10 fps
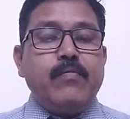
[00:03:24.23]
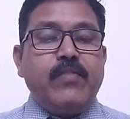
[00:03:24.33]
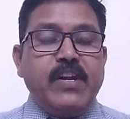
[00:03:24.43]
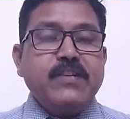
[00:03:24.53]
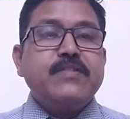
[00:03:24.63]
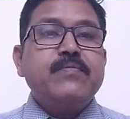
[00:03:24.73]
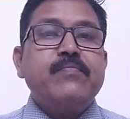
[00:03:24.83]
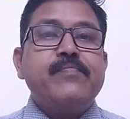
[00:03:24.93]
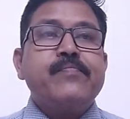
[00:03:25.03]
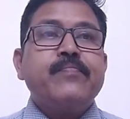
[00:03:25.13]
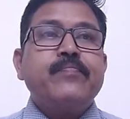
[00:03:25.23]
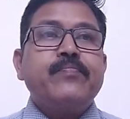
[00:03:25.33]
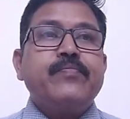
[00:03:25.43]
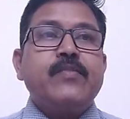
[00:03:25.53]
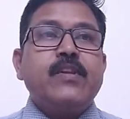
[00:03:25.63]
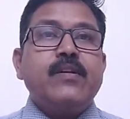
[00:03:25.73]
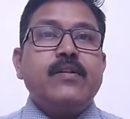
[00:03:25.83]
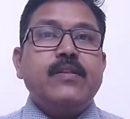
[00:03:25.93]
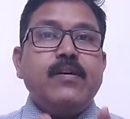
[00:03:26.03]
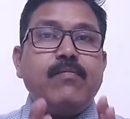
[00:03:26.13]
Friends,
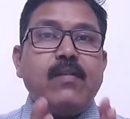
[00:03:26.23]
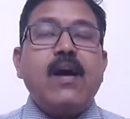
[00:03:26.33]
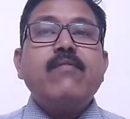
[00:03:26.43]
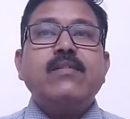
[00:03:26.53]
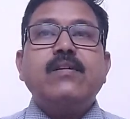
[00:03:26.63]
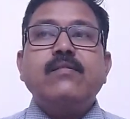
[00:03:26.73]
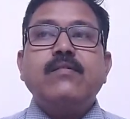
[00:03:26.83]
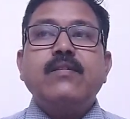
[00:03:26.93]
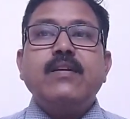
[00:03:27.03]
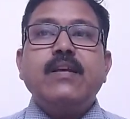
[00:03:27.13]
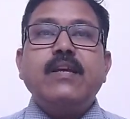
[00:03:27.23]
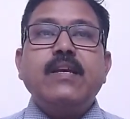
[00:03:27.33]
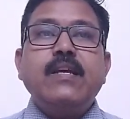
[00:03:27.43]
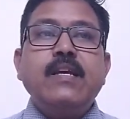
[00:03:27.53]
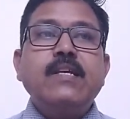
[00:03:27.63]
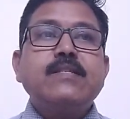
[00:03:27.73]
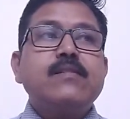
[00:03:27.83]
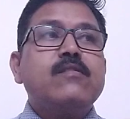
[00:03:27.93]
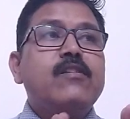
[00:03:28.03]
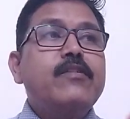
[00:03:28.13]
the flower is
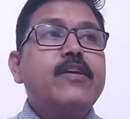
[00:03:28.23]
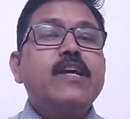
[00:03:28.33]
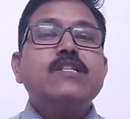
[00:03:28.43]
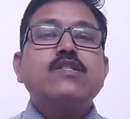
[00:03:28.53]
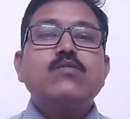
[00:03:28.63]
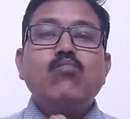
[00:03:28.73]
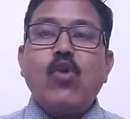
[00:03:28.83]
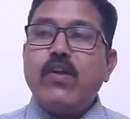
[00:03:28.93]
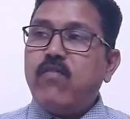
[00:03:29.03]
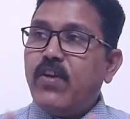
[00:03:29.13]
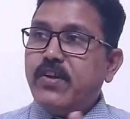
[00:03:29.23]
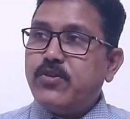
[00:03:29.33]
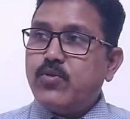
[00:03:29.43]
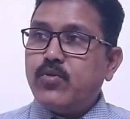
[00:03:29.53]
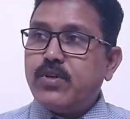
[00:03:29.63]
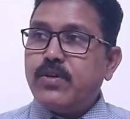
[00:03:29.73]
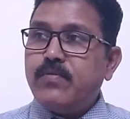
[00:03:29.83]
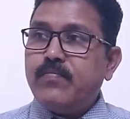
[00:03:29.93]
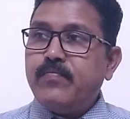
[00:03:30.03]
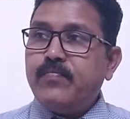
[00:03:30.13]
a condensed modified shoot
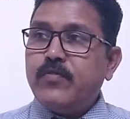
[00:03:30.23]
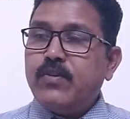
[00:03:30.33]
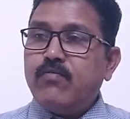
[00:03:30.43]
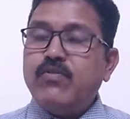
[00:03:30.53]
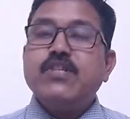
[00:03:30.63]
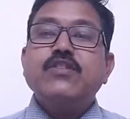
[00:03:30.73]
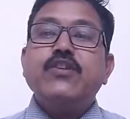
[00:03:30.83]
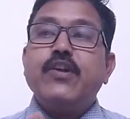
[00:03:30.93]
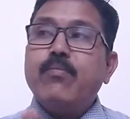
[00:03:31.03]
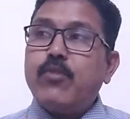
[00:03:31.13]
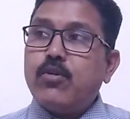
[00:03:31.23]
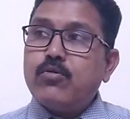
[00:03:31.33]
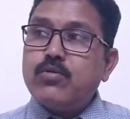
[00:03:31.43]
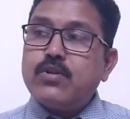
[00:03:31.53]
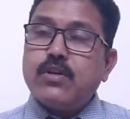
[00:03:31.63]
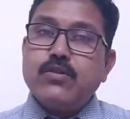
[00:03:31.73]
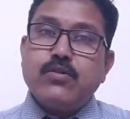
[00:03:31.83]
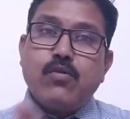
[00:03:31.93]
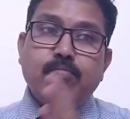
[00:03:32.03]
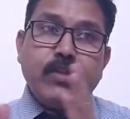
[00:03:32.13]
which is the reproductive
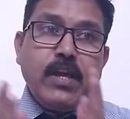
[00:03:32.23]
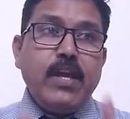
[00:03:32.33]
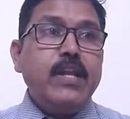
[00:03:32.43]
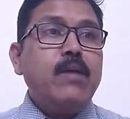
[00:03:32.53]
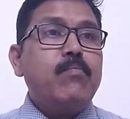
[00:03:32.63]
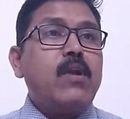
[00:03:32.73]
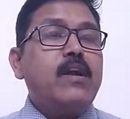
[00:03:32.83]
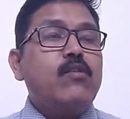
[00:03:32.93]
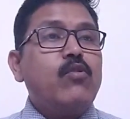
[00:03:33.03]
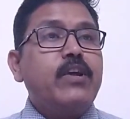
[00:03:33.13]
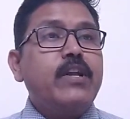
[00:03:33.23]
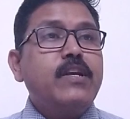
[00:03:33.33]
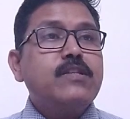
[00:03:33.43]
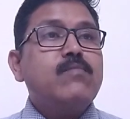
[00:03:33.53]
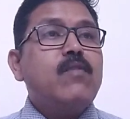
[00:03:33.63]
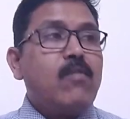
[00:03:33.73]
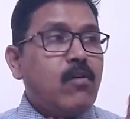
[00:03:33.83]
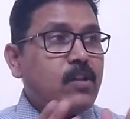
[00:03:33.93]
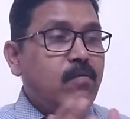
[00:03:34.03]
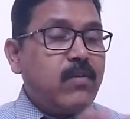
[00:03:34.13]
structure of the any plant organism
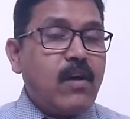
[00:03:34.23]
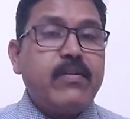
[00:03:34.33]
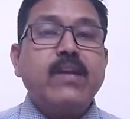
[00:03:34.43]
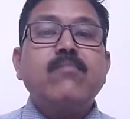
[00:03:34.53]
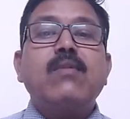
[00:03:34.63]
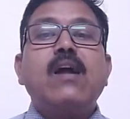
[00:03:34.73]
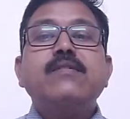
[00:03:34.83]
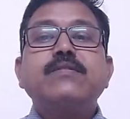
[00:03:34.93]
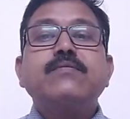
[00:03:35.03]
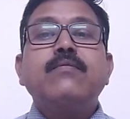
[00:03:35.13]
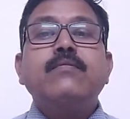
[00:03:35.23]
or the flowering plants,